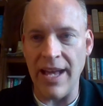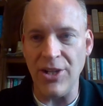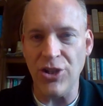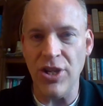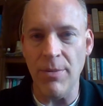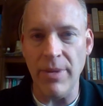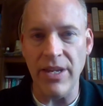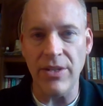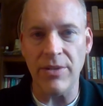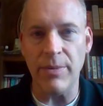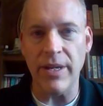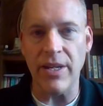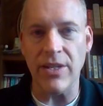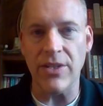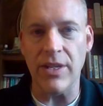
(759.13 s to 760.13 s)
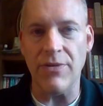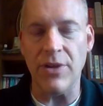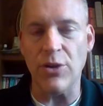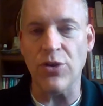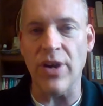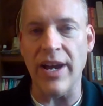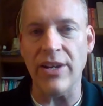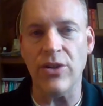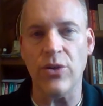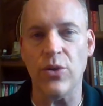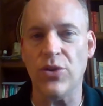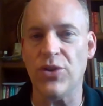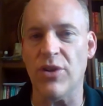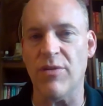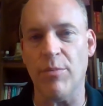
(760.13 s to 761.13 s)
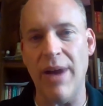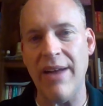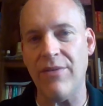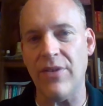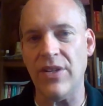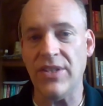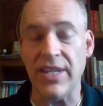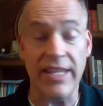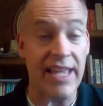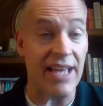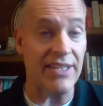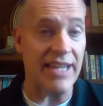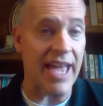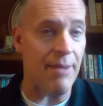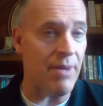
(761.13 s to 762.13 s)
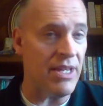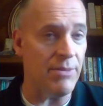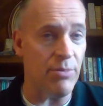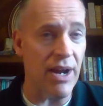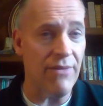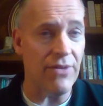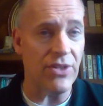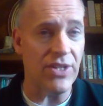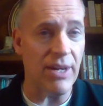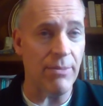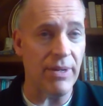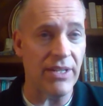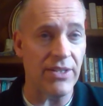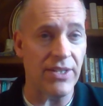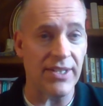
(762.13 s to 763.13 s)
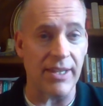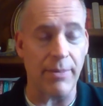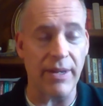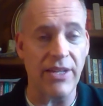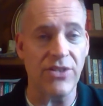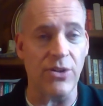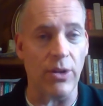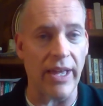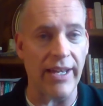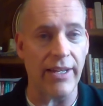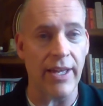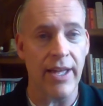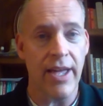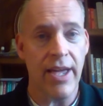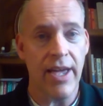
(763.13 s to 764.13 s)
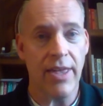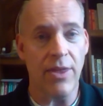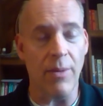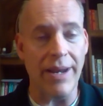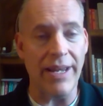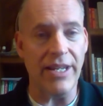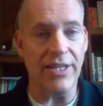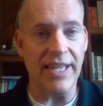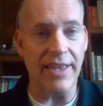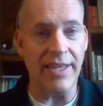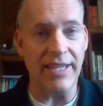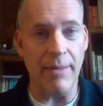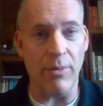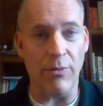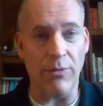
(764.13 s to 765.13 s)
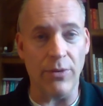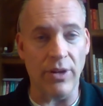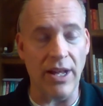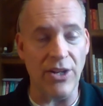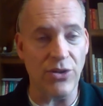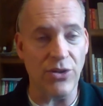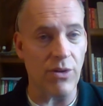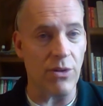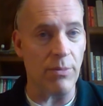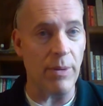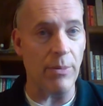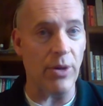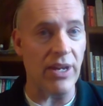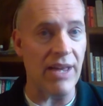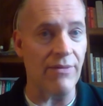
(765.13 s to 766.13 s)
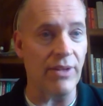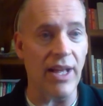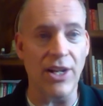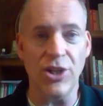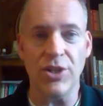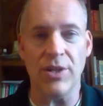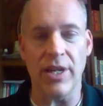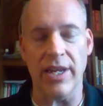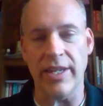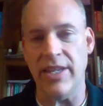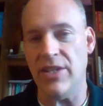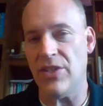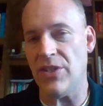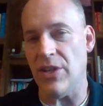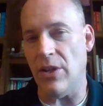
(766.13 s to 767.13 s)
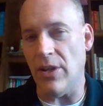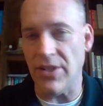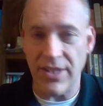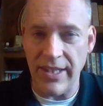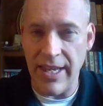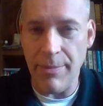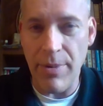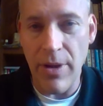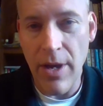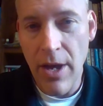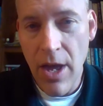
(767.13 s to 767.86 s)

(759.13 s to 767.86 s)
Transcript: Chimneys, because if they're trying to serve breakfast and he hasn't had his breakfast yet because he's sleeping in so late, they're ready to set the table for lunch so other people can have lunch, and he's still asleep.